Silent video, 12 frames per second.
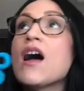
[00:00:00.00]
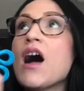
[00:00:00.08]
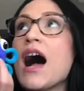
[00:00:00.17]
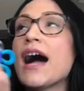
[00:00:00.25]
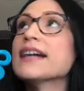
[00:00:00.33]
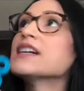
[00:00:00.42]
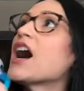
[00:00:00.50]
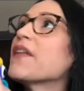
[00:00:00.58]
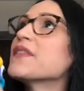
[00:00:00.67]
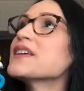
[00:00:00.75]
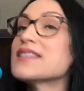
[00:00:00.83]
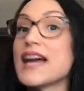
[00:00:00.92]
I got
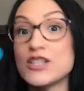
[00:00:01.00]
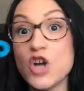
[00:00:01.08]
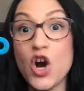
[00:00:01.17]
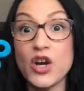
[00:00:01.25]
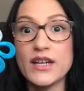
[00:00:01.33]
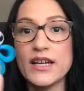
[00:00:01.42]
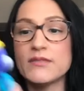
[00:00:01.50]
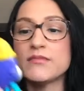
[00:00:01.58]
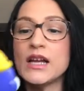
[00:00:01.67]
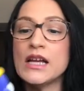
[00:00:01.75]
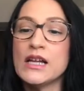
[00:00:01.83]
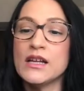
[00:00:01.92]
this at Target.
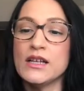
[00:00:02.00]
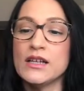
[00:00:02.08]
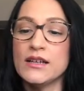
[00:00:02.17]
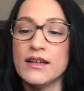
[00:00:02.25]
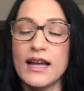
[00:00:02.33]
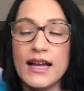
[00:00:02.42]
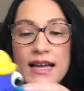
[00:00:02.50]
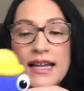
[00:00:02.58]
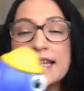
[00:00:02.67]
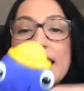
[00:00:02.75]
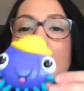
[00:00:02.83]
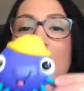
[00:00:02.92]

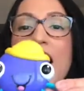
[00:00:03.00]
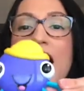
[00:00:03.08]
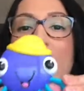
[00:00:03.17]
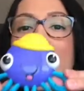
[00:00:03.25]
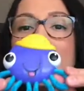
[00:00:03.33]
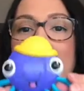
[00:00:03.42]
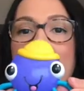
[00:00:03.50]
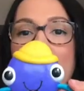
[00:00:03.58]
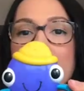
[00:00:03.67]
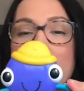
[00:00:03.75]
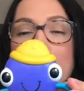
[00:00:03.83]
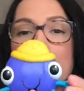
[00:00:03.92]
Now, I
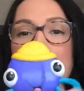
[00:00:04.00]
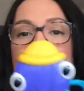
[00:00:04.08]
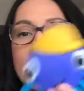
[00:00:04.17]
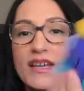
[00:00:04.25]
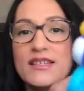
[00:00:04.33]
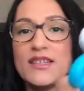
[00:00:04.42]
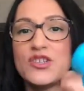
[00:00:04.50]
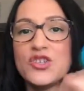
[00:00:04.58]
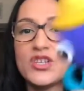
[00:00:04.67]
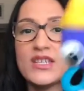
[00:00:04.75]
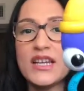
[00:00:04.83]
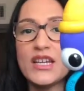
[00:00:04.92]
like this one because it's
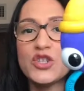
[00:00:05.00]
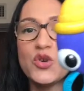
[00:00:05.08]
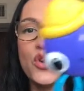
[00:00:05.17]
just like a toy,